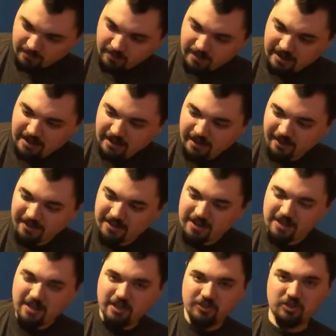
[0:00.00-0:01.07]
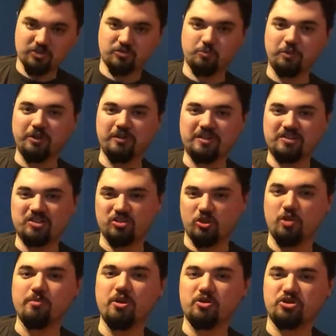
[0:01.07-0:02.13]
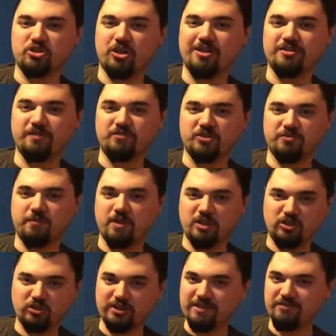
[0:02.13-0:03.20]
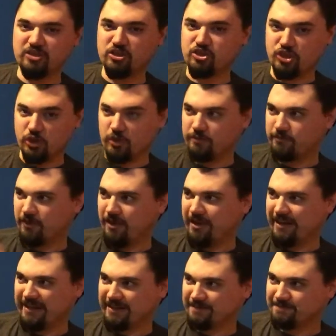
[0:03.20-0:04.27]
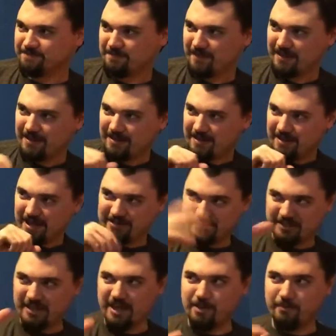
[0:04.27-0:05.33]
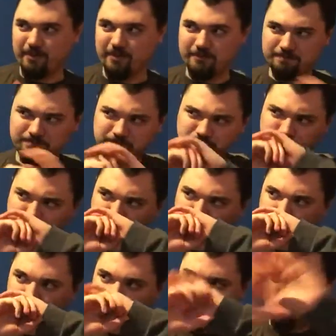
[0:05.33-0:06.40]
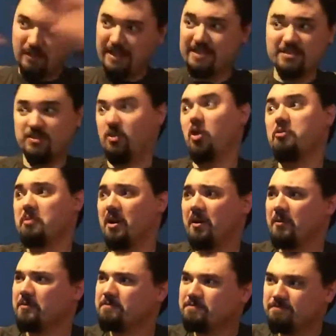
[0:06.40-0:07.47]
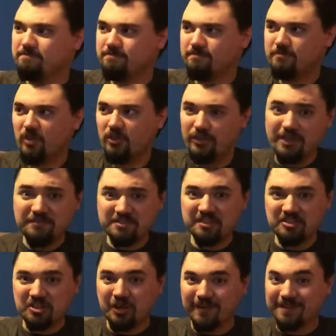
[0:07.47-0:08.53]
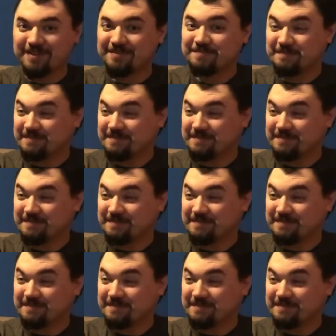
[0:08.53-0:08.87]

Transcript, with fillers: Uh, there's really slow mo shots of just fucking leaves and dirt flying at the camera for the 3D in slow mo. Yeah, leaves and dirt.